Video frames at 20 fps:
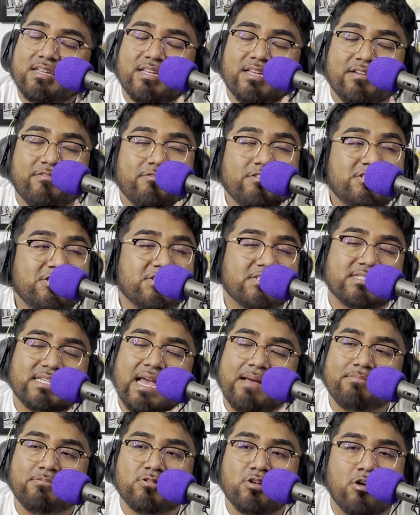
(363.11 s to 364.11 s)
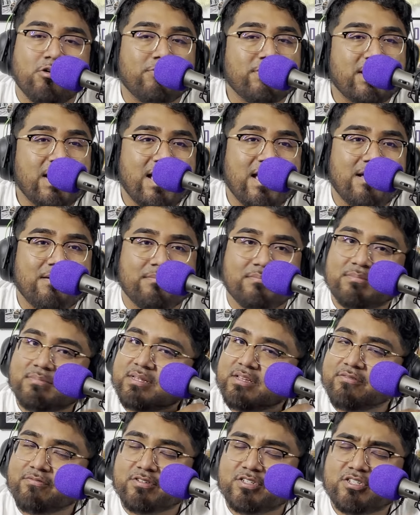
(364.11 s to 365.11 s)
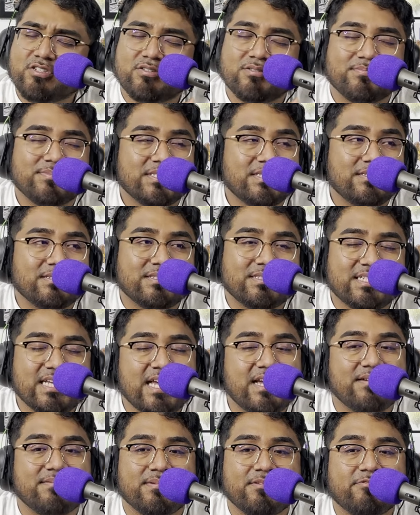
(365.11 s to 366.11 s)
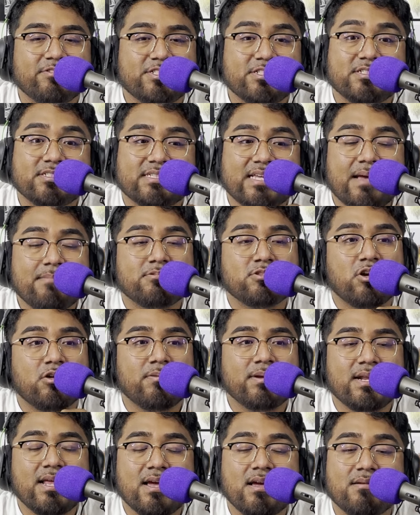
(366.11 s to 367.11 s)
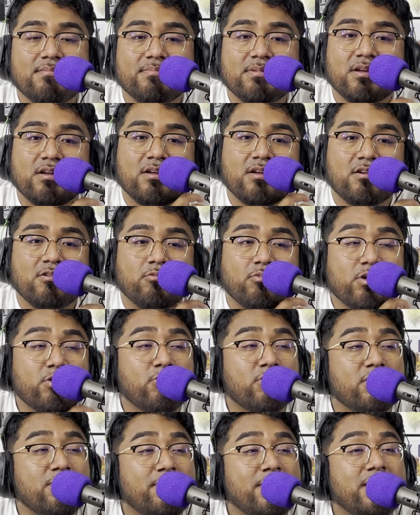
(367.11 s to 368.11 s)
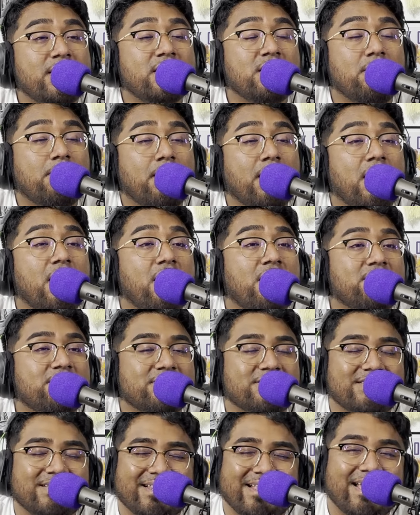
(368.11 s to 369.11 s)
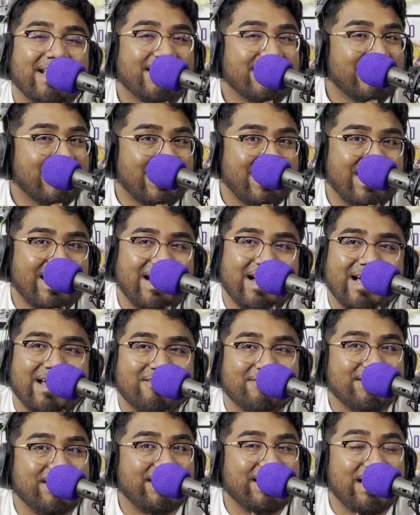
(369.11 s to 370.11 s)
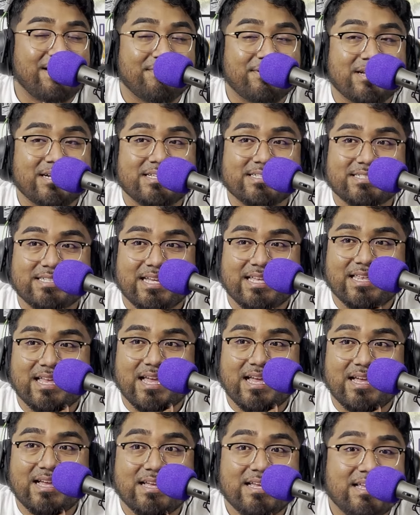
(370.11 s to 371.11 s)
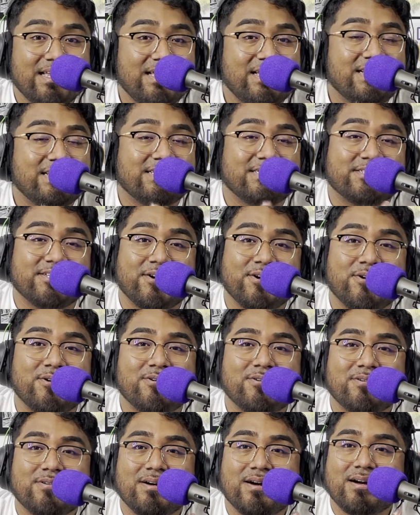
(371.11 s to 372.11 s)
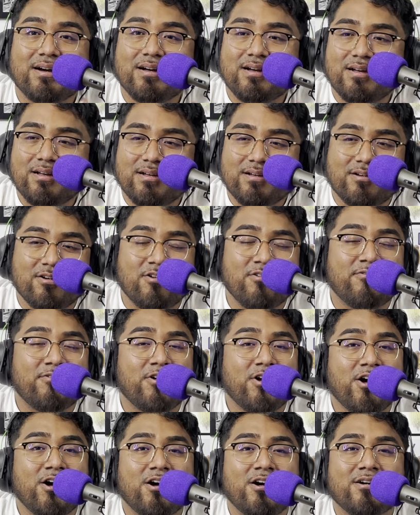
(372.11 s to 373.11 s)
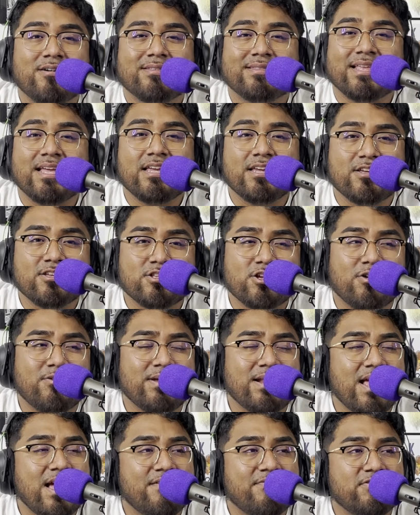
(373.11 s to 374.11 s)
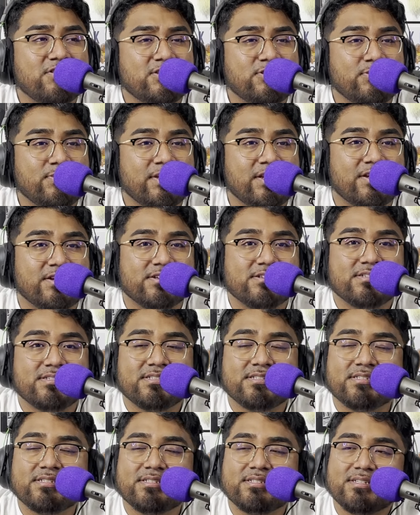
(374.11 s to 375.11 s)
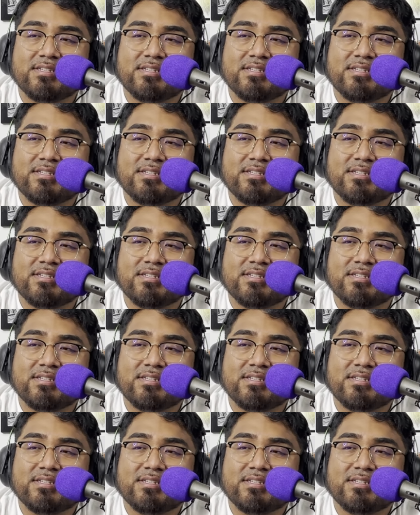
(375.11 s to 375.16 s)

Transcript: If we just kept Darvin Ham. If we just kept Darvin Ham, we would have been in the playoffs. Like, I don't think I'm going to say that. So, overall, thank you, Darvin Ham, for 2 years.